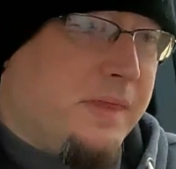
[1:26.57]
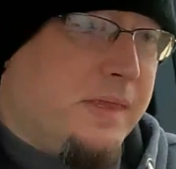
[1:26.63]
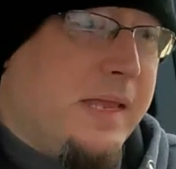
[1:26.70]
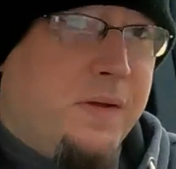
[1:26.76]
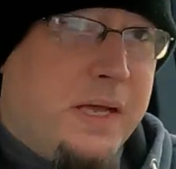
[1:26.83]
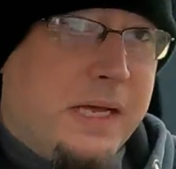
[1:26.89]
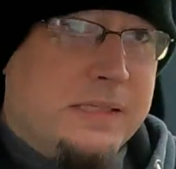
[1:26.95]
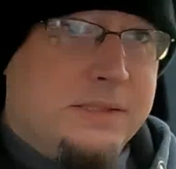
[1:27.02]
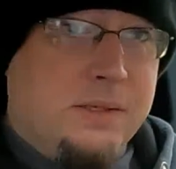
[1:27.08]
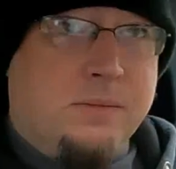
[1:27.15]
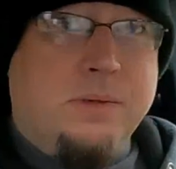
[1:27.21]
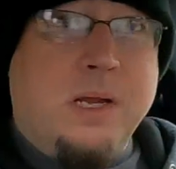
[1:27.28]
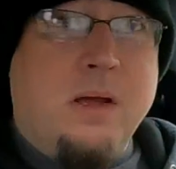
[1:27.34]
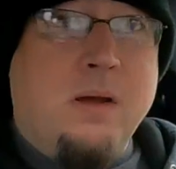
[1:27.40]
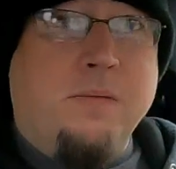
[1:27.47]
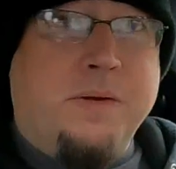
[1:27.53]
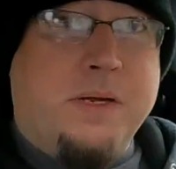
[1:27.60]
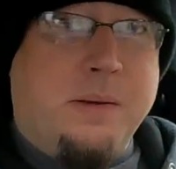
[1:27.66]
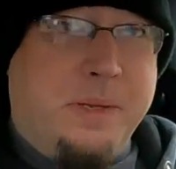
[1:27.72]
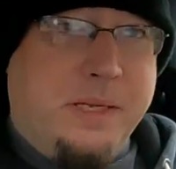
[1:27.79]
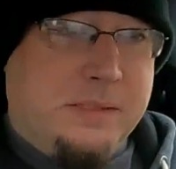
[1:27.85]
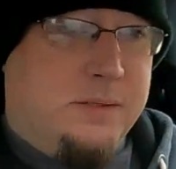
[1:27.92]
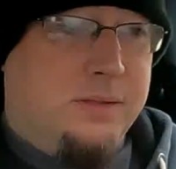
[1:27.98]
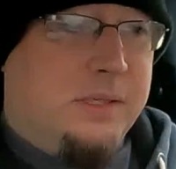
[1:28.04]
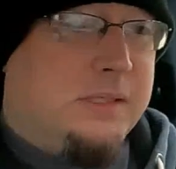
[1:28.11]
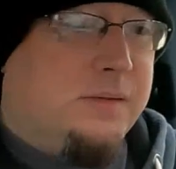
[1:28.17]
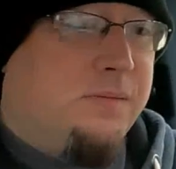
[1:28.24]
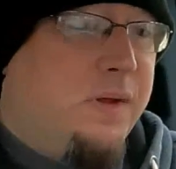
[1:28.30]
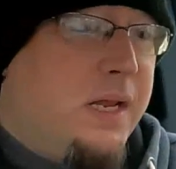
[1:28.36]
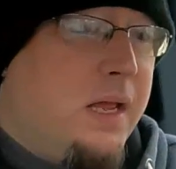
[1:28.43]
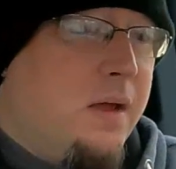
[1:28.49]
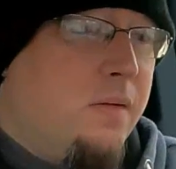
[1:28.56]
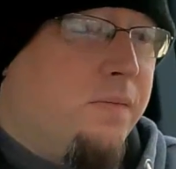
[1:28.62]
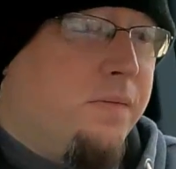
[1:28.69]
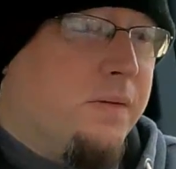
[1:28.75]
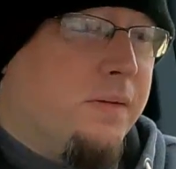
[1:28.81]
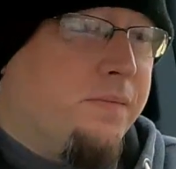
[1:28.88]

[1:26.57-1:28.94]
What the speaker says: If you guys don't know, if you're coming into this video for